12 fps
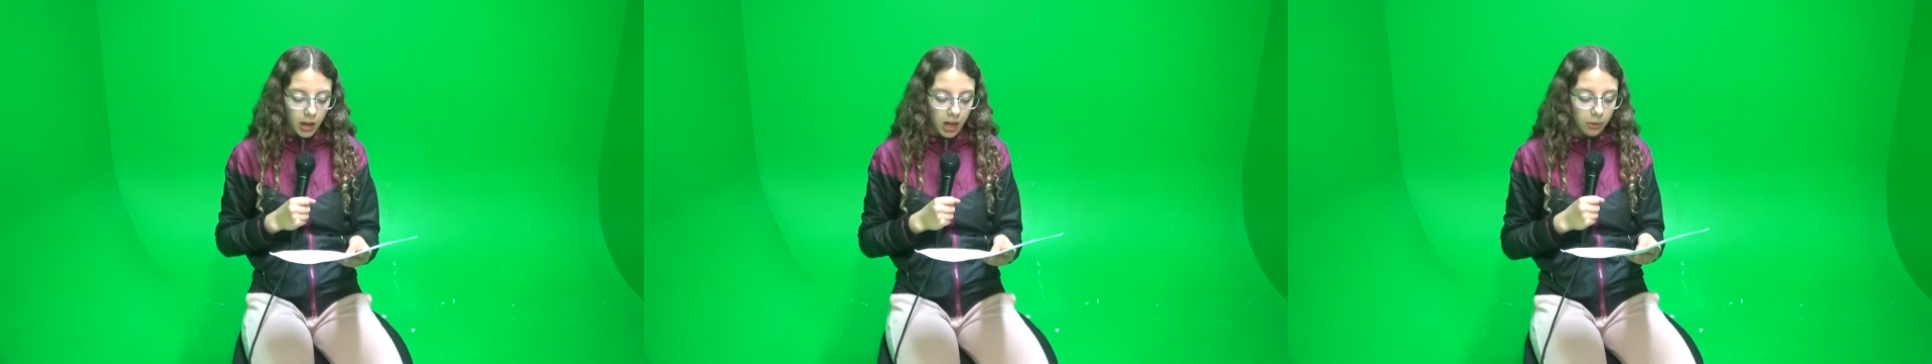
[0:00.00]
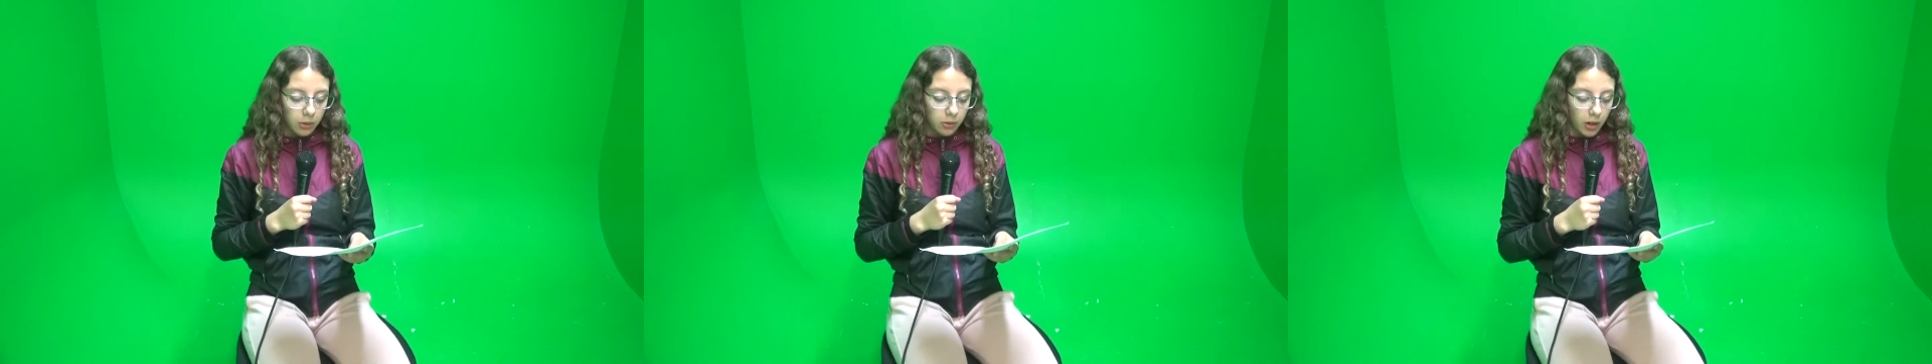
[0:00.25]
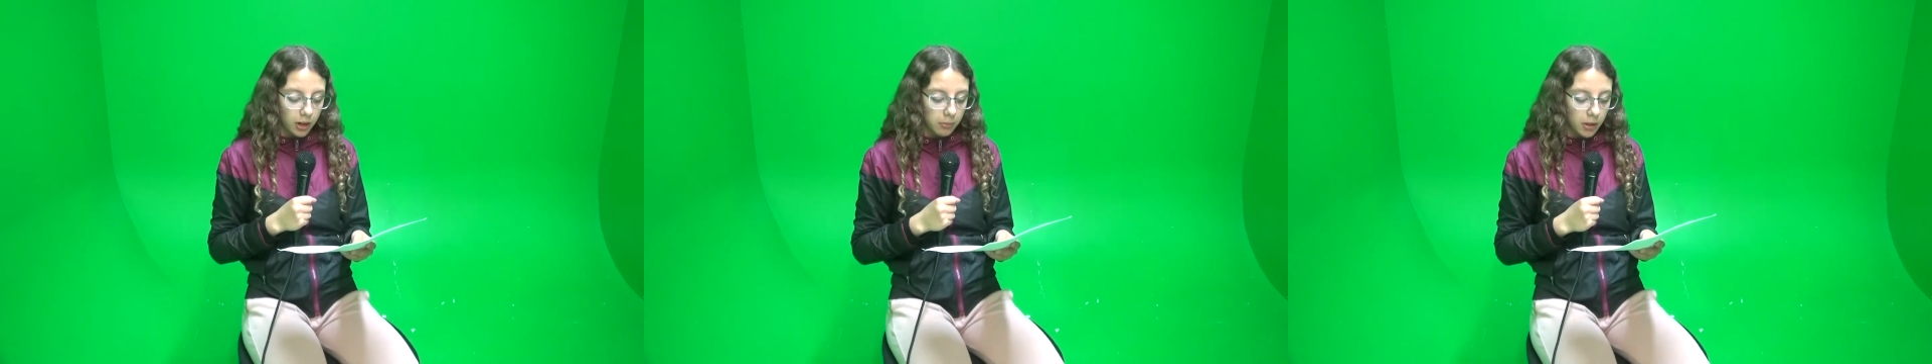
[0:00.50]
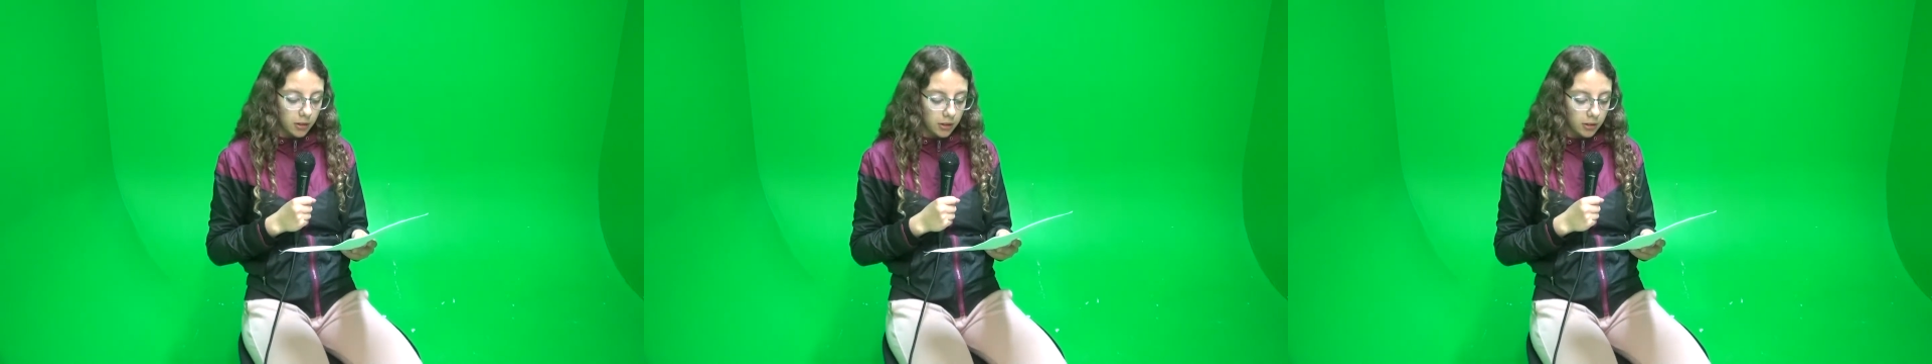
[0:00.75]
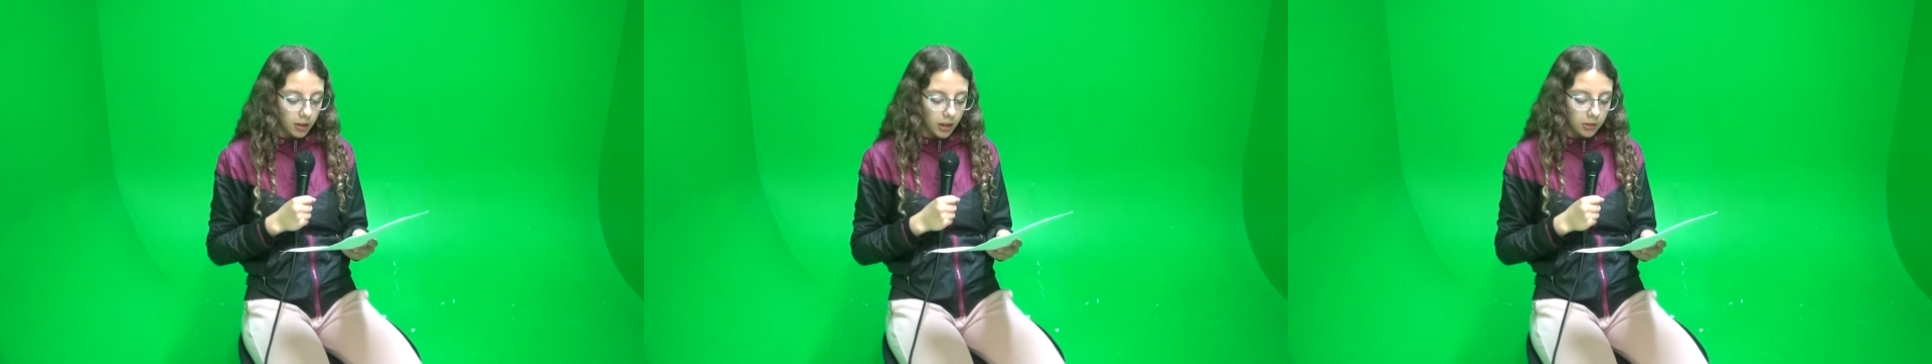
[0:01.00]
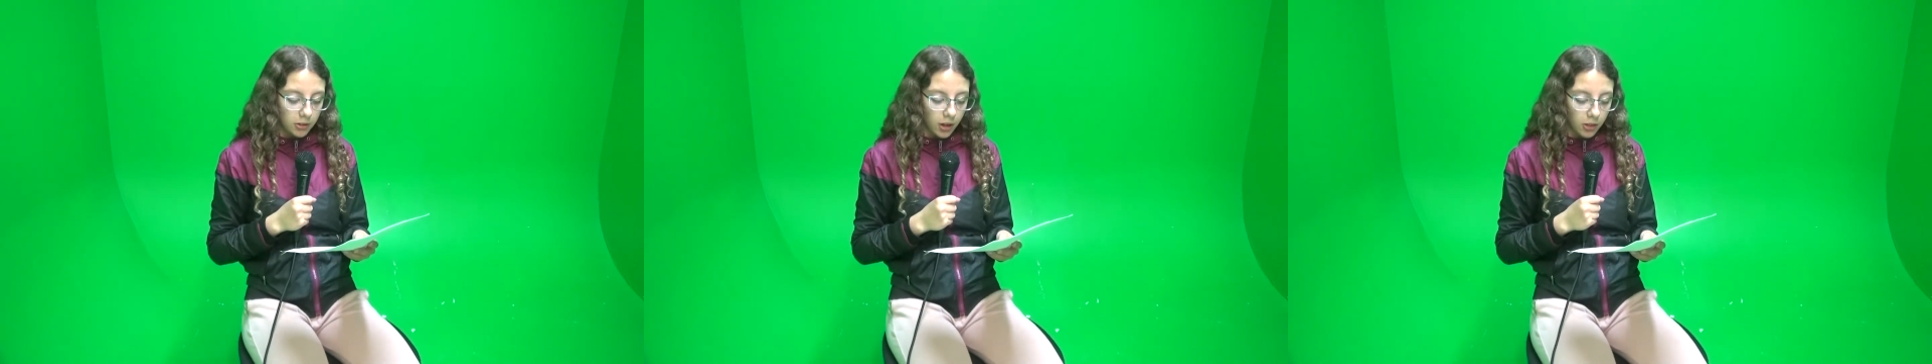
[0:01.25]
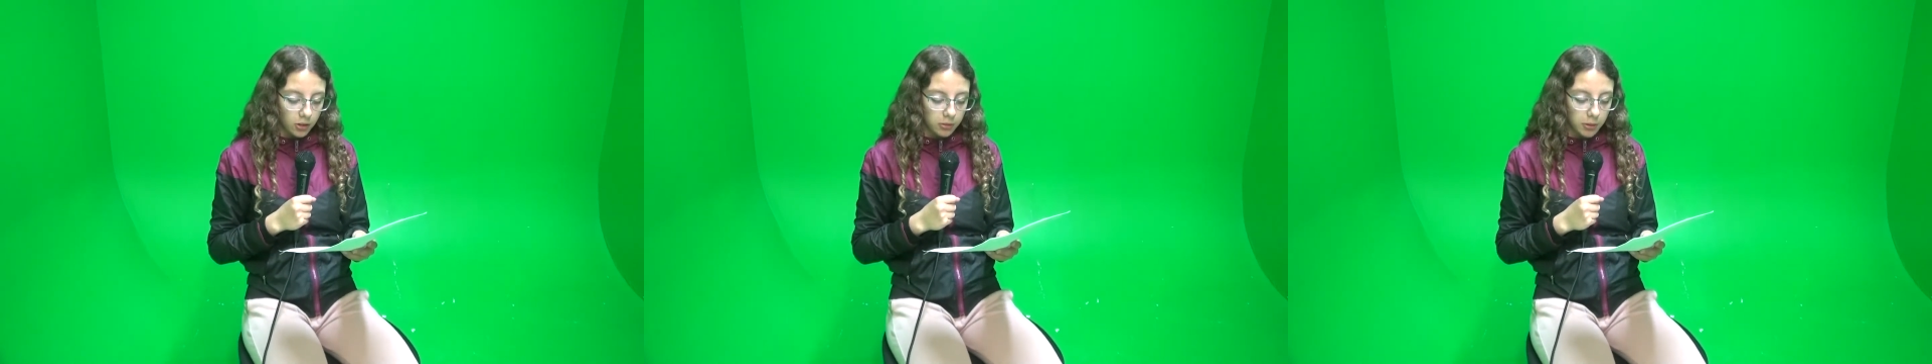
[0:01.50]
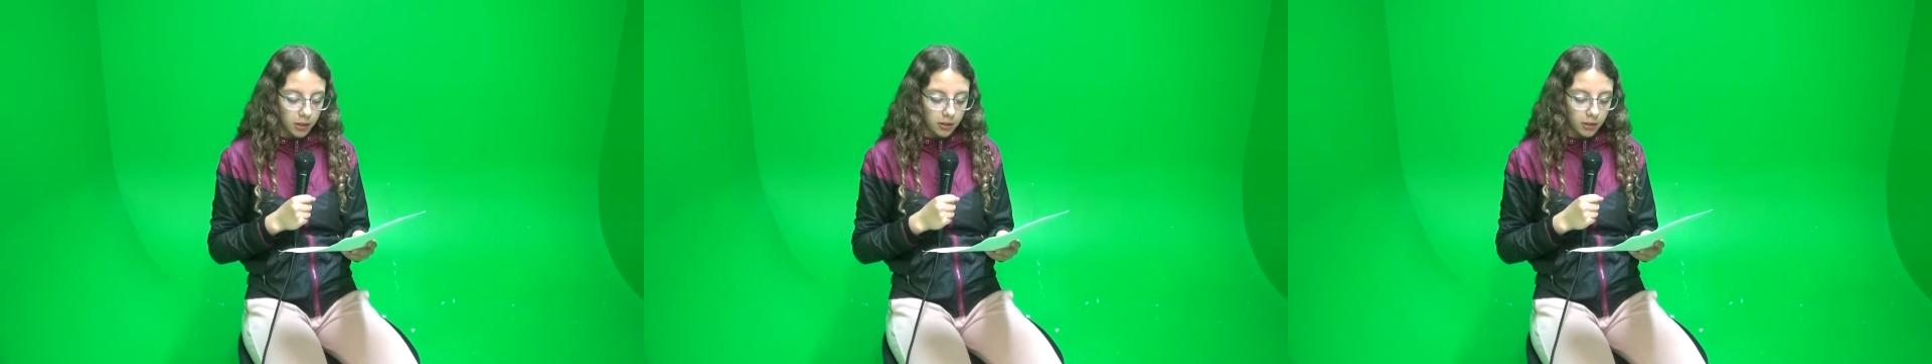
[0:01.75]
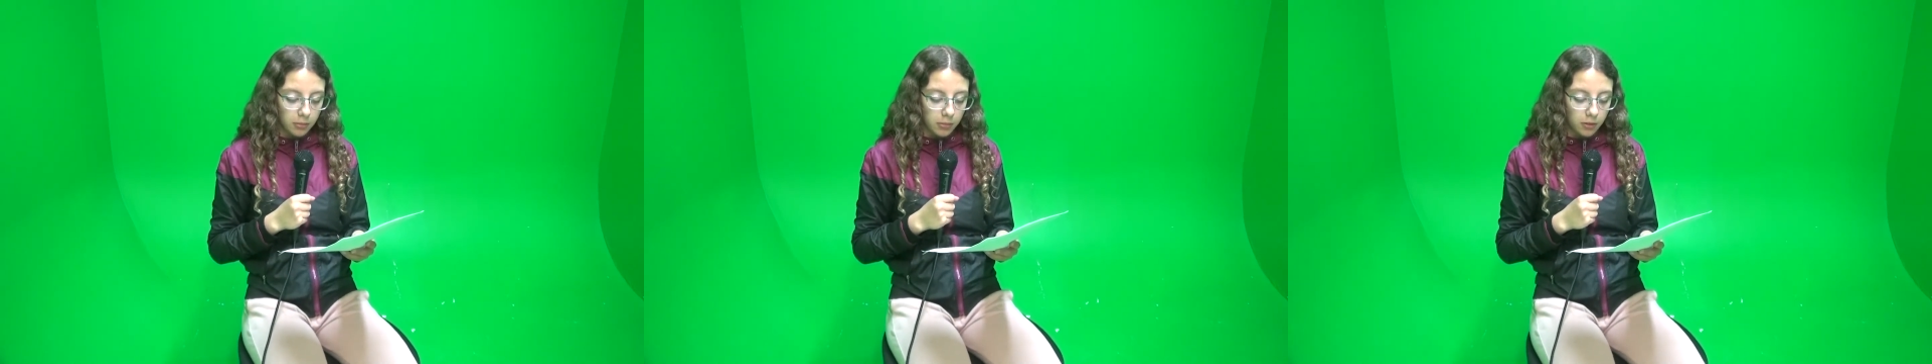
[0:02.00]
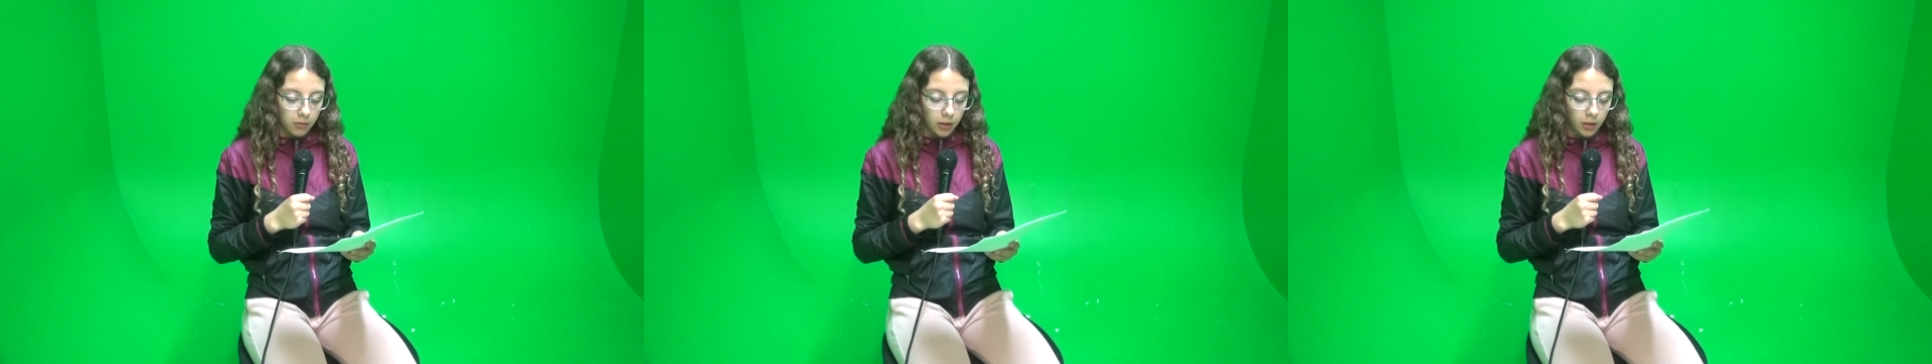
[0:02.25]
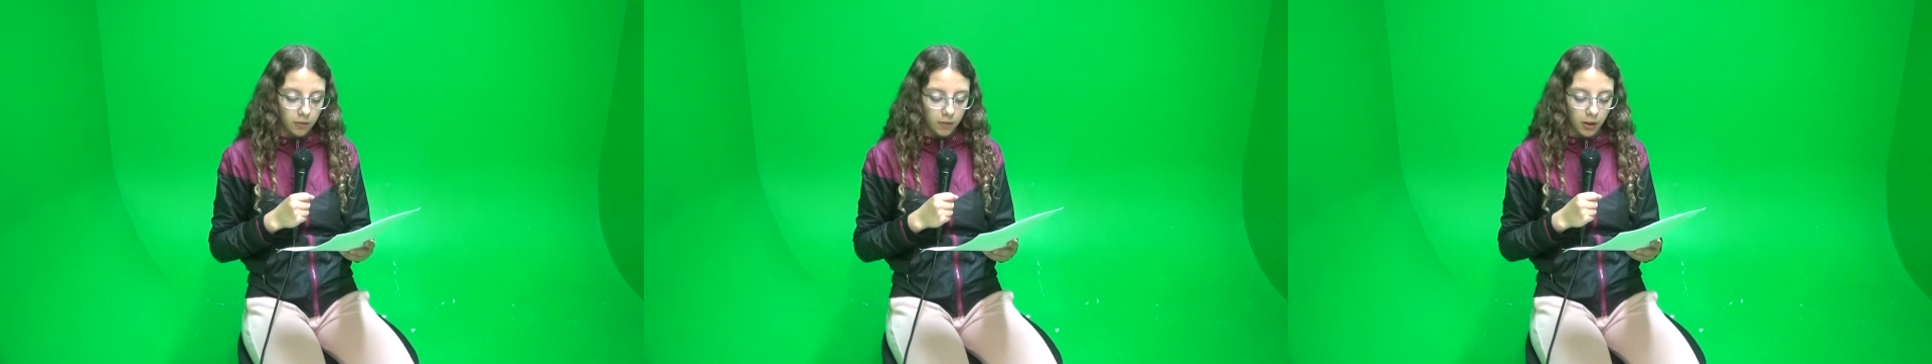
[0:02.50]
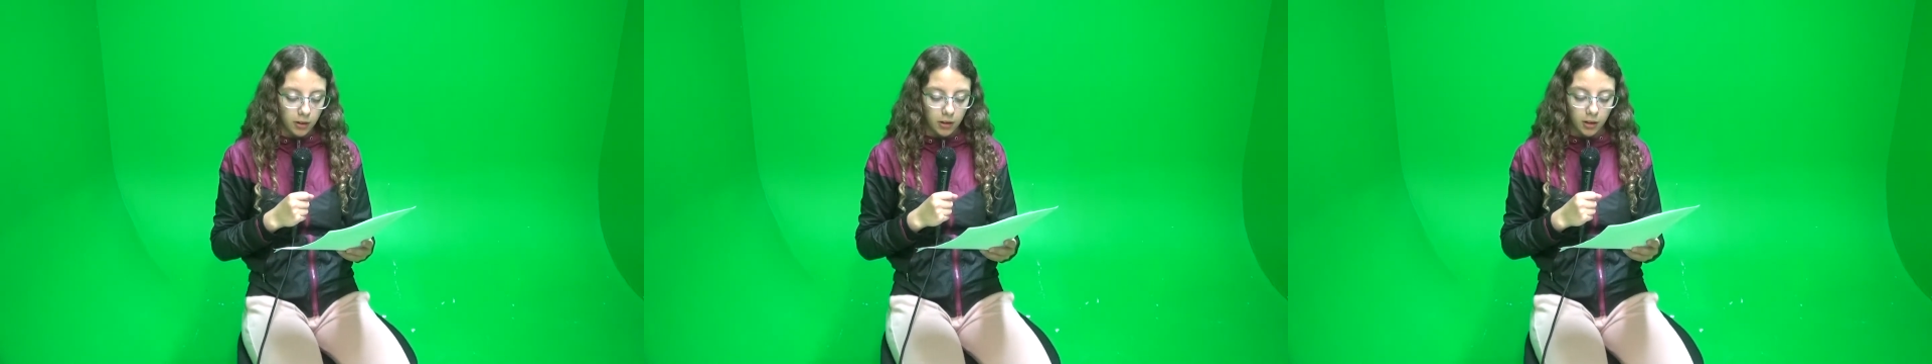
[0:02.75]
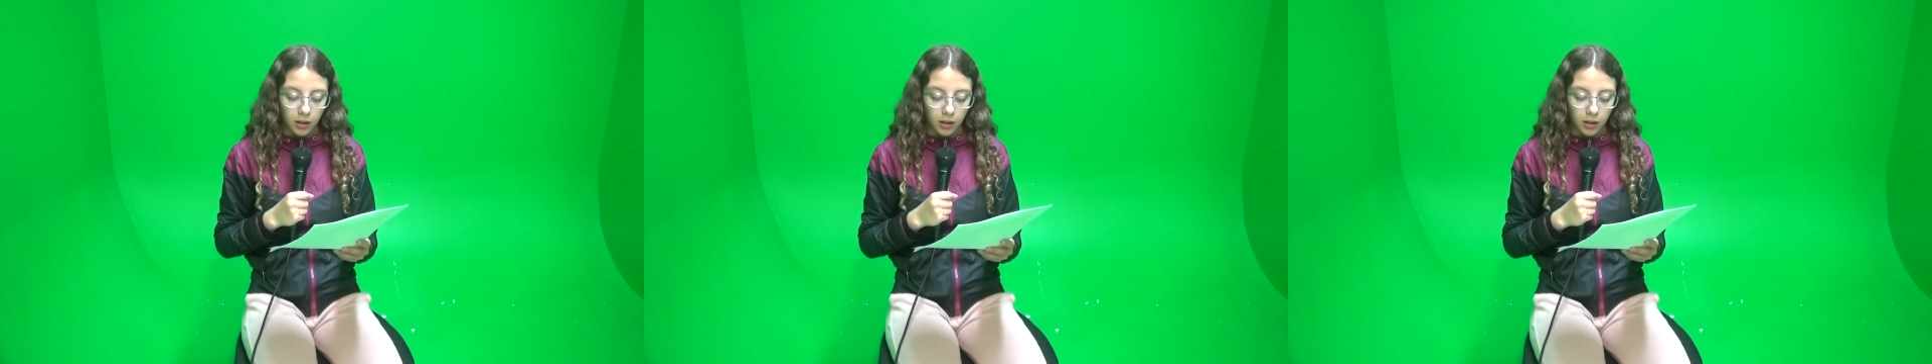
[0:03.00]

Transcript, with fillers: I would recommend this class to others because it can be really fun